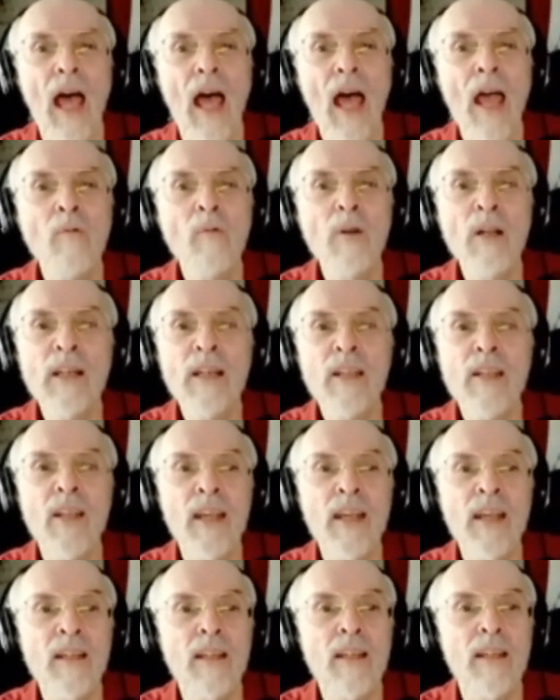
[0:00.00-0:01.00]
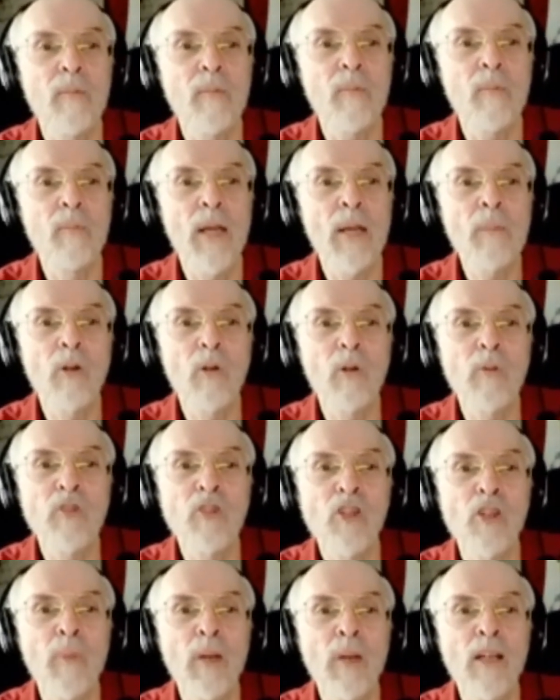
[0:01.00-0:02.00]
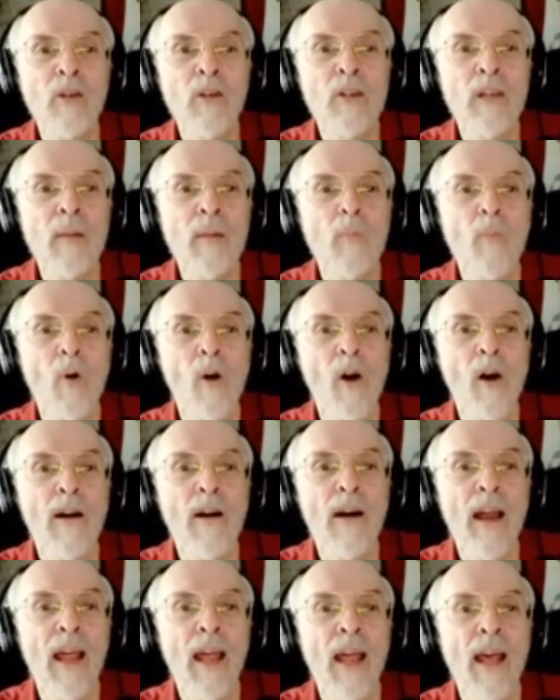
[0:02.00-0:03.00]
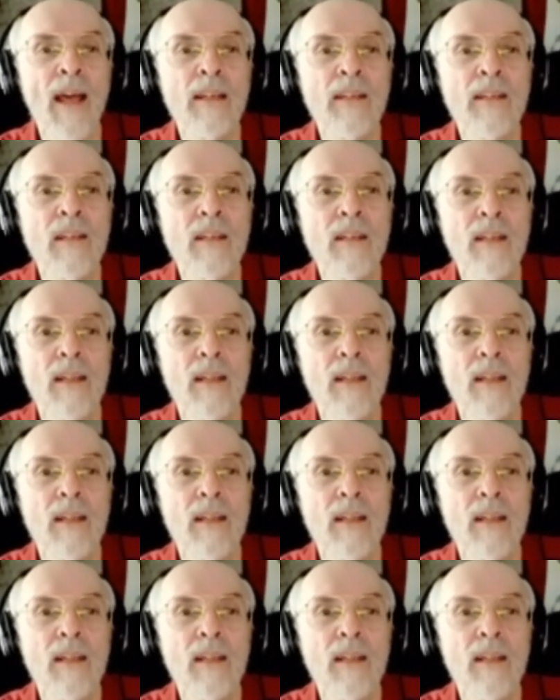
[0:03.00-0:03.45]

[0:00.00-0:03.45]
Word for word: I really think that people should be looking more at